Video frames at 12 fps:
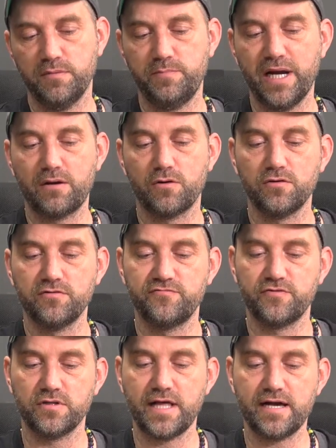barrel,
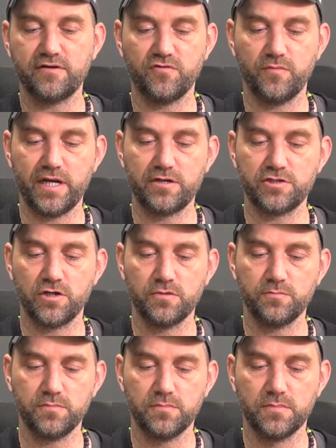for lack of a better
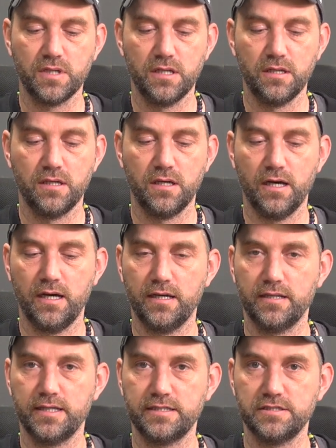term.
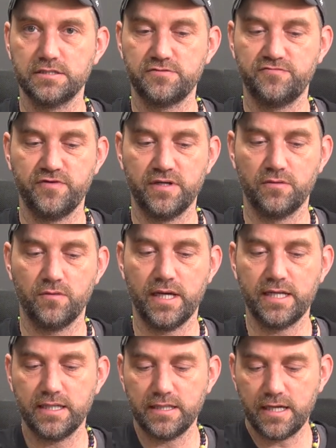They just fit
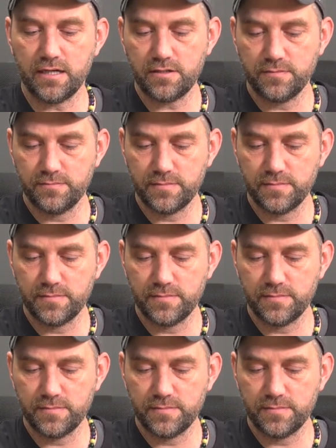right in there.